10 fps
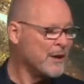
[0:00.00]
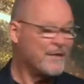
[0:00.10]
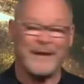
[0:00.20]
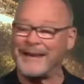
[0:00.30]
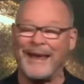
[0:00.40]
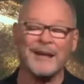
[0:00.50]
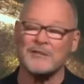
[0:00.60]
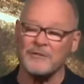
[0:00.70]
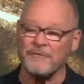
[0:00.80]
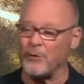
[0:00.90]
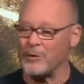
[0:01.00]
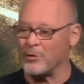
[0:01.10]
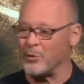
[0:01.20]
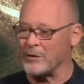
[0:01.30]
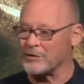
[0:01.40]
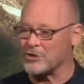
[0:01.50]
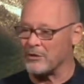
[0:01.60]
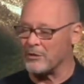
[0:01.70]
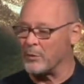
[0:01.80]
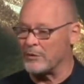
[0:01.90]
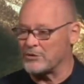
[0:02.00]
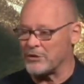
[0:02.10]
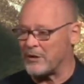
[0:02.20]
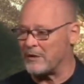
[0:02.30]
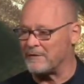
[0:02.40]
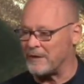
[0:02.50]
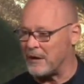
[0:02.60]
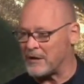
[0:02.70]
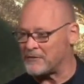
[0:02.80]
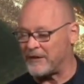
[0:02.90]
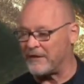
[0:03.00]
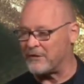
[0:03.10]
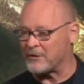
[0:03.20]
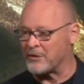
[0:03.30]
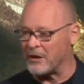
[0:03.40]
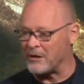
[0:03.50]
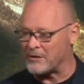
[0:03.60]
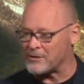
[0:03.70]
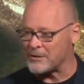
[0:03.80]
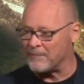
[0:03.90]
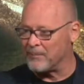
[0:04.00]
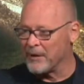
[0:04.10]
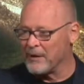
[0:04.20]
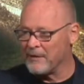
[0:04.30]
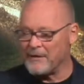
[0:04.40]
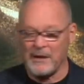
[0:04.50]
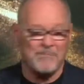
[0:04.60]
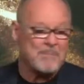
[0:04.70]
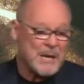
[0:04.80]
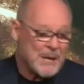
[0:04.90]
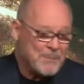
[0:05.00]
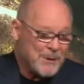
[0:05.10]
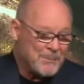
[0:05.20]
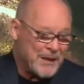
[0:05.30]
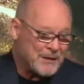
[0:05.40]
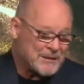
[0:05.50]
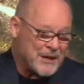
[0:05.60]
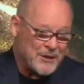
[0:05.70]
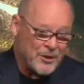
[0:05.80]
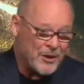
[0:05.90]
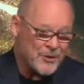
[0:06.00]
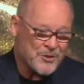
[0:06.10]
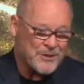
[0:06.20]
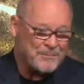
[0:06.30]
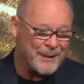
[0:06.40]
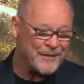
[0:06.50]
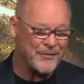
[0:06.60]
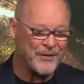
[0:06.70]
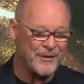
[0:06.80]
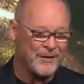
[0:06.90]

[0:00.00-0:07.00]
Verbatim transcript: They can't afford a wheelchair. A wheelchair can cost $500 and they maybe make $10 a month.